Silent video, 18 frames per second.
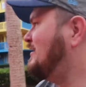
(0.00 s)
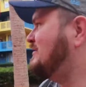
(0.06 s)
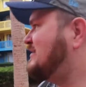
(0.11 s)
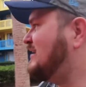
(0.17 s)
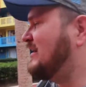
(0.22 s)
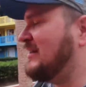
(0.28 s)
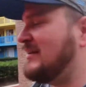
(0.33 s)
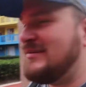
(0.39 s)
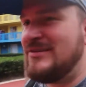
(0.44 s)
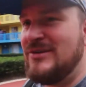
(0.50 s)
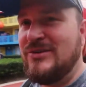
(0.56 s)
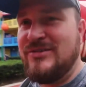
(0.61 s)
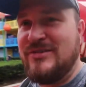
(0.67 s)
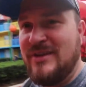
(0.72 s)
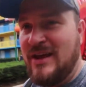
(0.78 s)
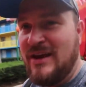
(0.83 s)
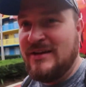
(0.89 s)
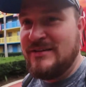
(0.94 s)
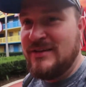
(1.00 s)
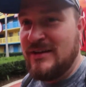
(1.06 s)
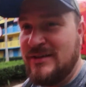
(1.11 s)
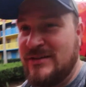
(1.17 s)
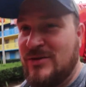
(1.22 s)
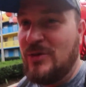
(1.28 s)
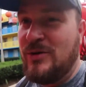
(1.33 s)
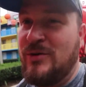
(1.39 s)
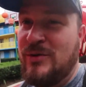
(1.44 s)
Tennis, there's not a
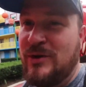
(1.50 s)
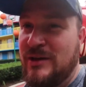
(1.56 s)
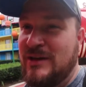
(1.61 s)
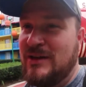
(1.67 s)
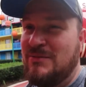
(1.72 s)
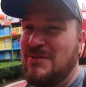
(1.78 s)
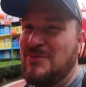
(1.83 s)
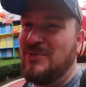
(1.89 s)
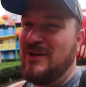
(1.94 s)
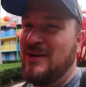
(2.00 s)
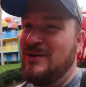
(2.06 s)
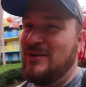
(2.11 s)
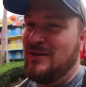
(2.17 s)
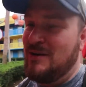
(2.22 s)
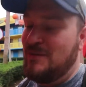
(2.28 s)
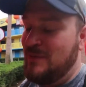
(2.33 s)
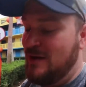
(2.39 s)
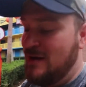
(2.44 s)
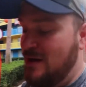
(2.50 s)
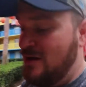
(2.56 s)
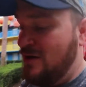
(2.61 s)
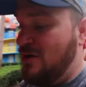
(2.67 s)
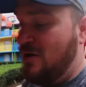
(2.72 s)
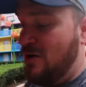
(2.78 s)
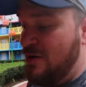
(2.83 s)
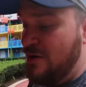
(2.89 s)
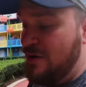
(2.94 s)
tennis court really to be played on. It'd be kind of
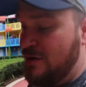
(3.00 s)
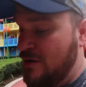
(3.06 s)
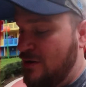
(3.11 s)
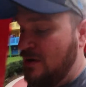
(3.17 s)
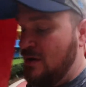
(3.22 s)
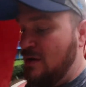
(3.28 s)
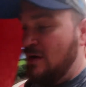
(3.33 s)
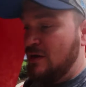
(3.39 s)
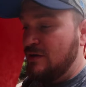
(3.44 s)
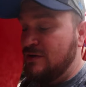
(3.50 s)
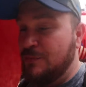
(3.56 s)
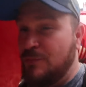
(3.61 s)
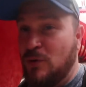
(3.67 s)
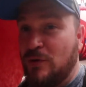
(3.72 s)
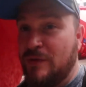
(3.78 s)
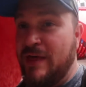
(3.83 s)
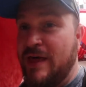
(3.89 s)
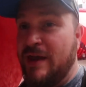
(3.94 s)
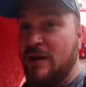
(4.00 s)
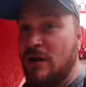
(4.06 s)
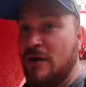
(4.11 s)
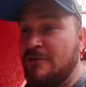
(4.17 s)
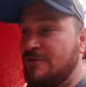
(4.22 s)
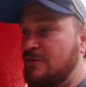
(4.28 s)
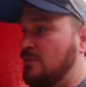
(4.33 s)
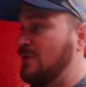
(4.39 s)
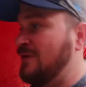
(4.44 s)
hard to pull that
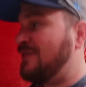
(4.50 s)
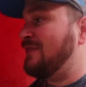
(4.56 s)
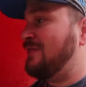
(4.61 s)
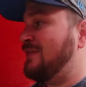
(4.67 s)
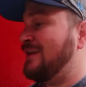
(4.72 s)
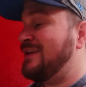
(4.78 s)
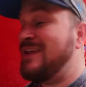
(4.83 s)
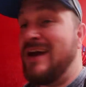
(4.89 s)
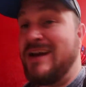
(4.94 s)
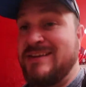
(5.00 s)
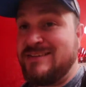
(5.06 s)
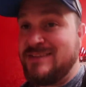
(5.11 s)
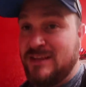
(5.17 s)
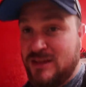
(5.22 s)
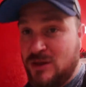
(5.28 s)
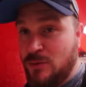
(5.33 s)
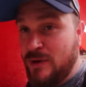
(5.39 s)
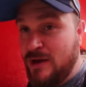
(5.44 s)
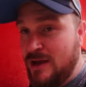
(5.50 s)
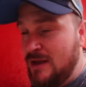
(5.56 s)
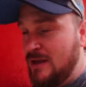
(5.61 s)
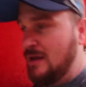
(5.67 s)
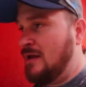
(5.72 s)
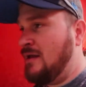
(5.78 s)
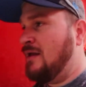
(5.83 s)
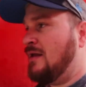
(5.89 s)
off with the ducks in the way.